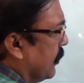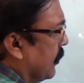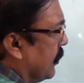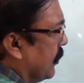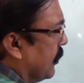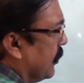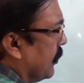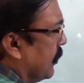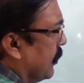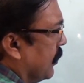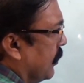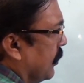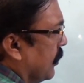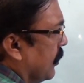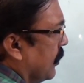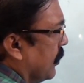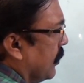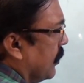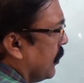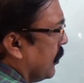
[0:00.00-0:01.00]

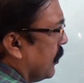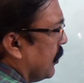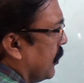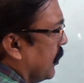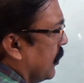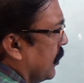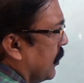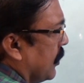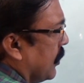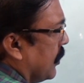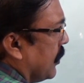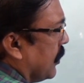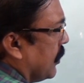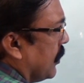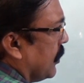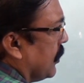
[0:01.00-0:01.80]
(silence)